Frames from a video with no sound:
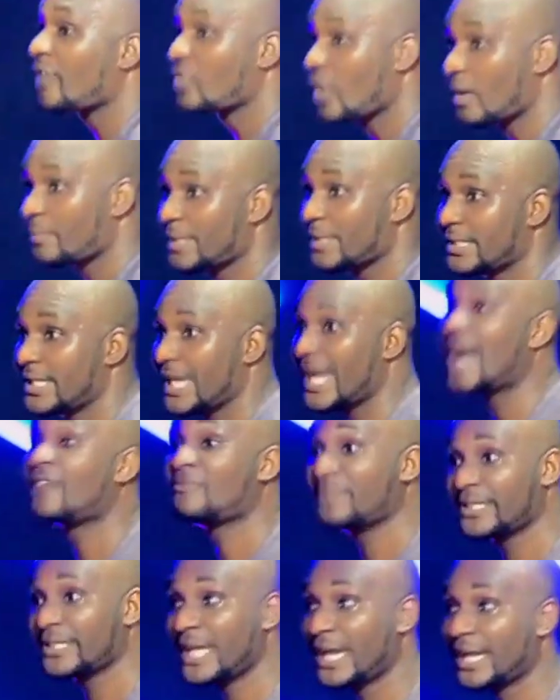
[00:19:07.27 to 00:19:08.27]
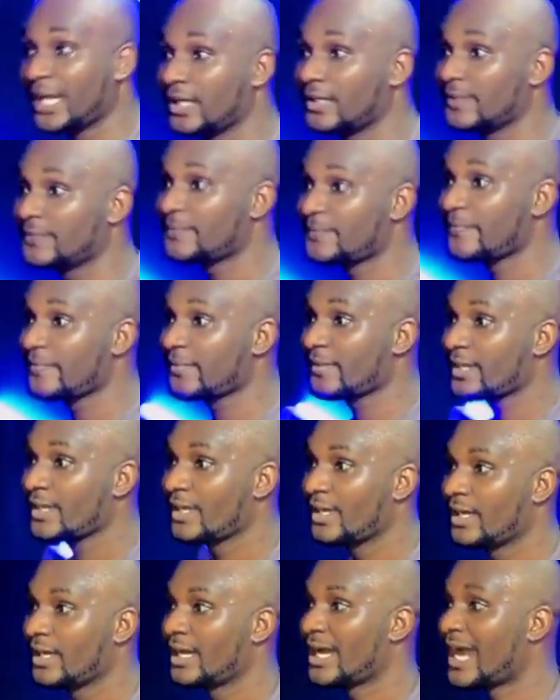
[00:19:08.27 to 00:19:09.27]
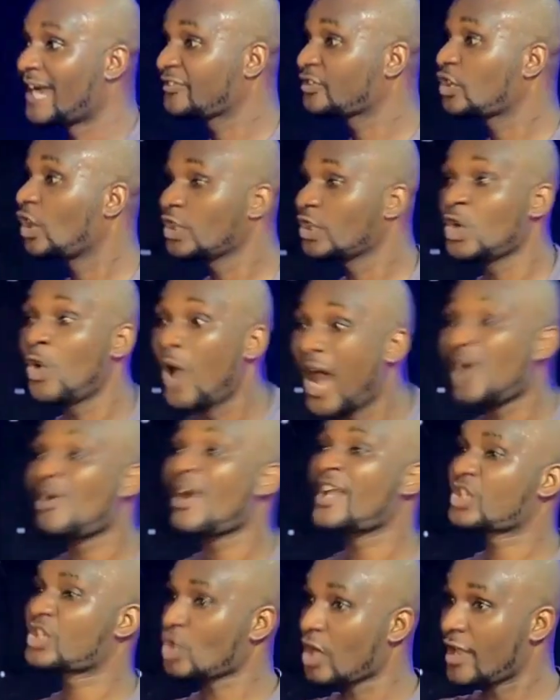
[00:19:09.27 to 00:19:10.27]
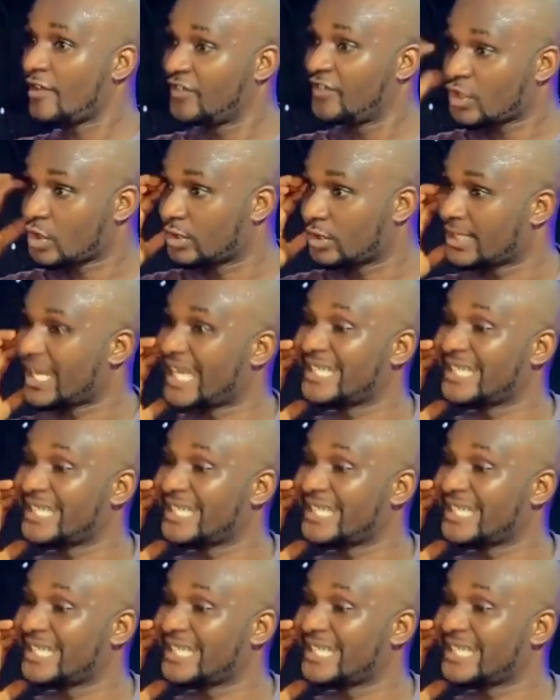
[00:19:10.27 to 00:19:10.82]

have not been there. I've been there. I've told you how I saw a vision.